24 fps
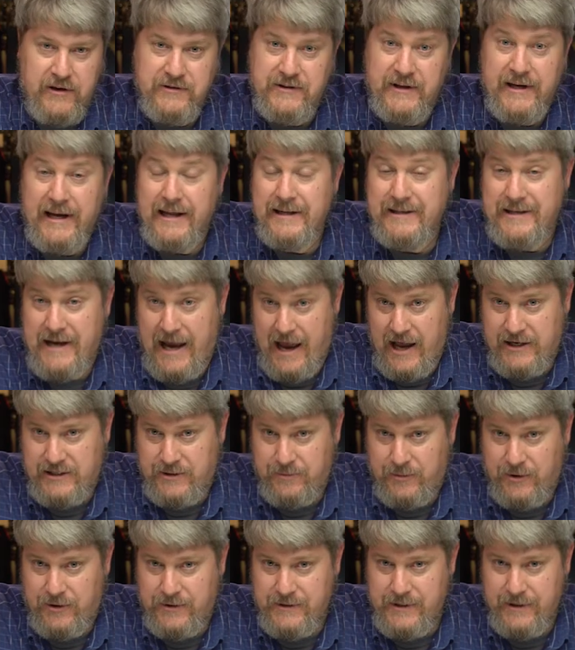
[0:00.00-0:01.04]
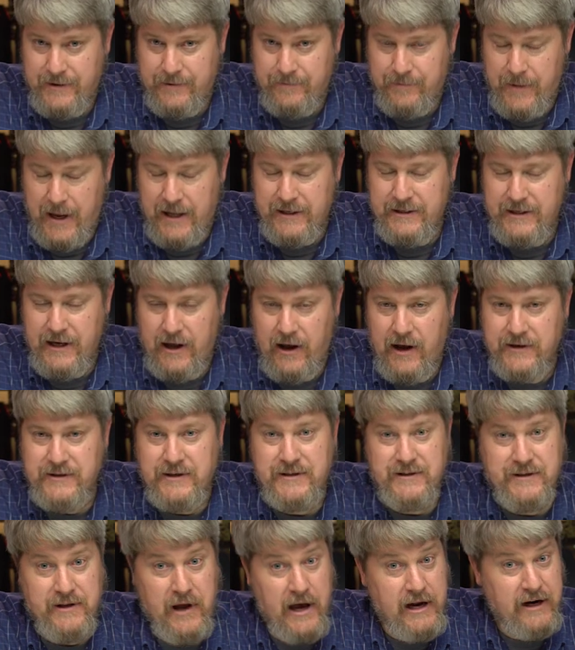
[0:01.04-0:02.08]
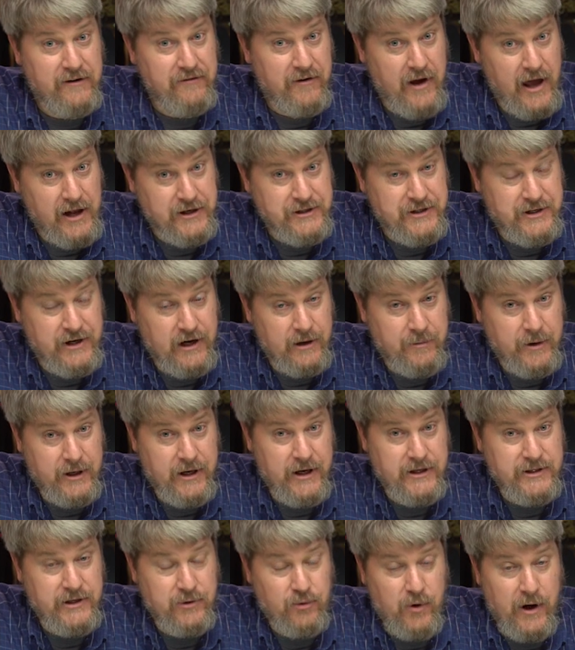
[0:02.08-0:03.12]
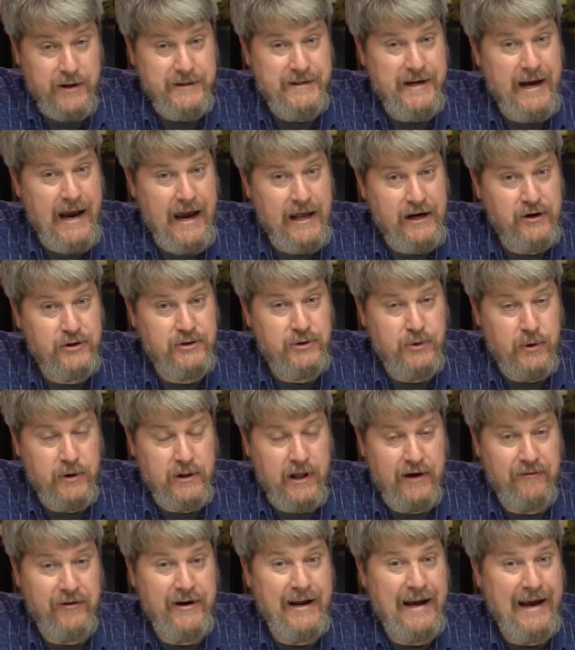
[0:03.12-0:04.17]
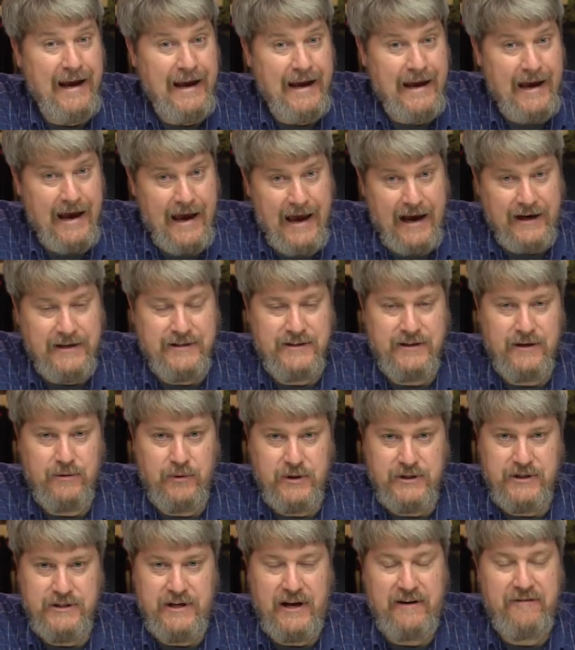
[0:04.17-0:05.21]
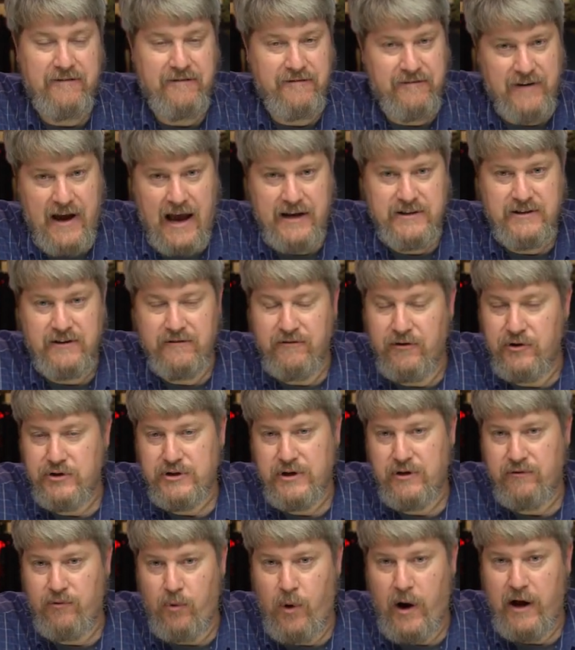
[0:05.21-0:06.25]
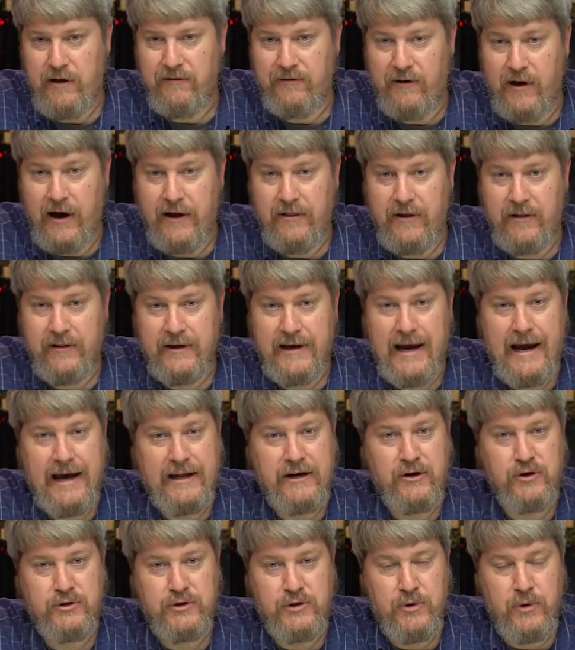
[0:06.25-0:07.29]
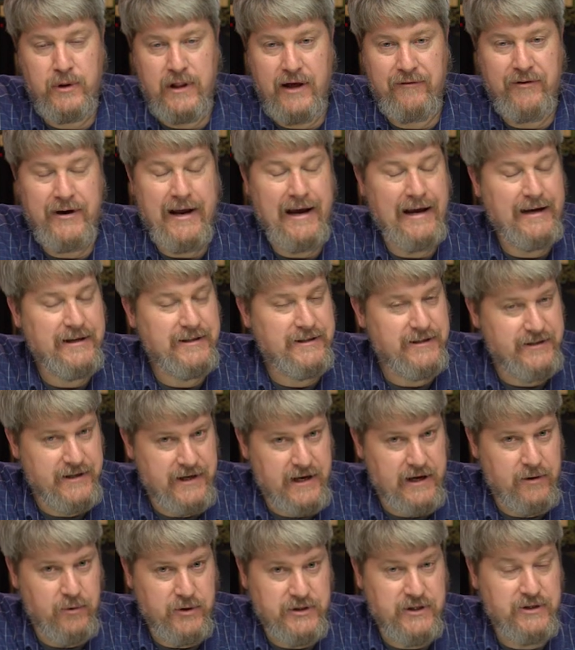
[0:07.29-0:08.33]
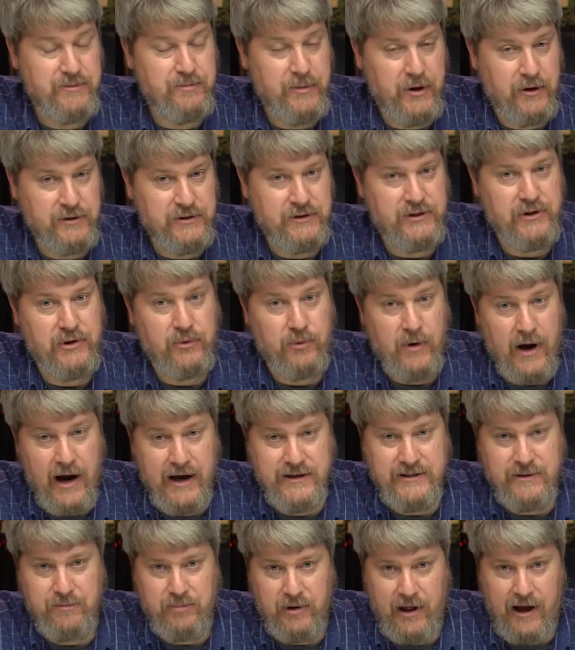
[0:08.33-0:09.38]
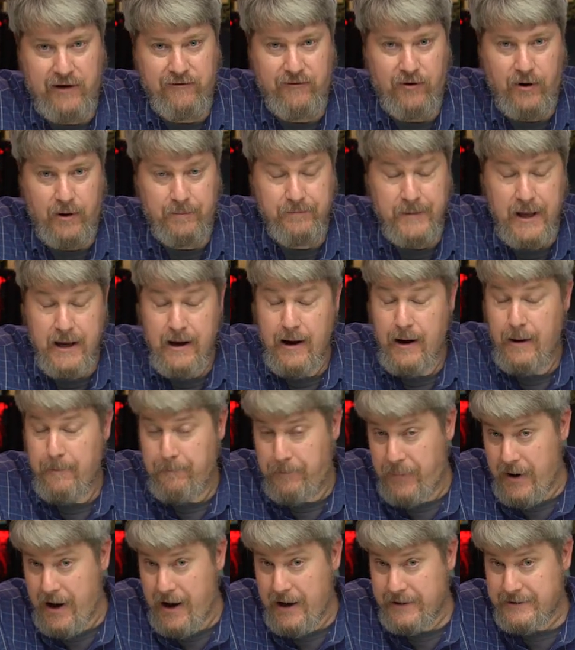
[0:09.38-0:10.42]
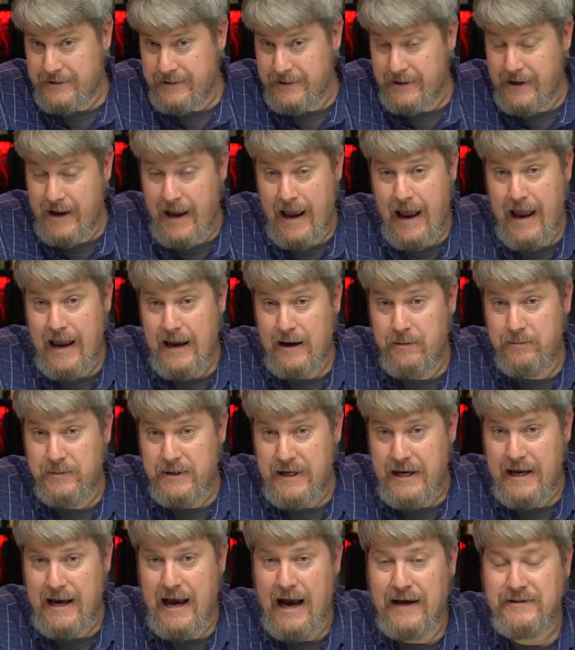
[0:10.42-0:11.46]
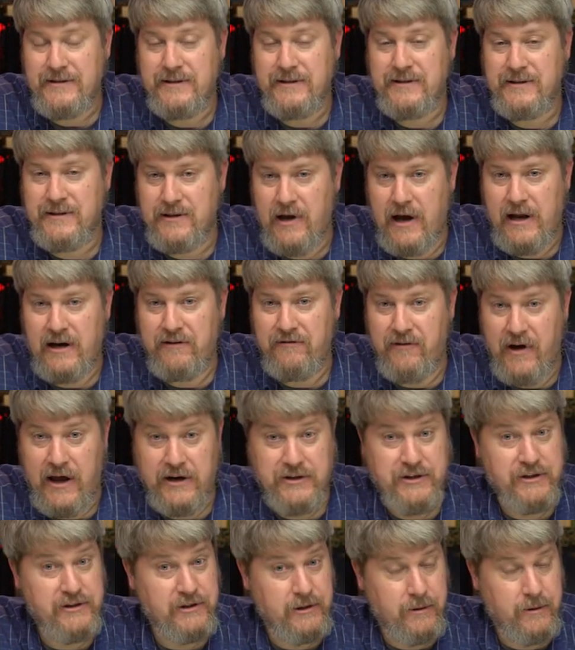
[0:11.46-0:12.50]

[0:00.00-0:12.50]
there's the intangibles. Intel has a slight advantage here because it runs 802.11ax, which is a faster version of Wi-Fi than the 802.11ac, which is built into the Ryzen platform. But AMD has a slight advantage in